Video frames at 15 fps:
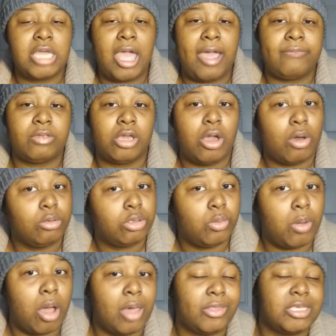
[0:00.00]
that have to go
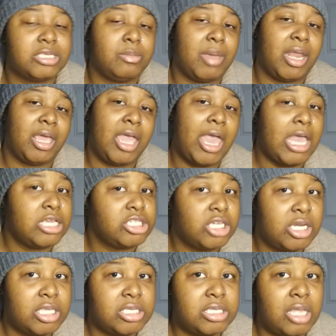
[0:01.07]
through all this
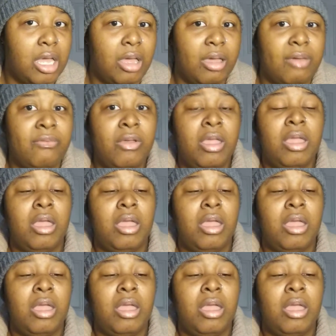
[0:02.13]
medication and stuff.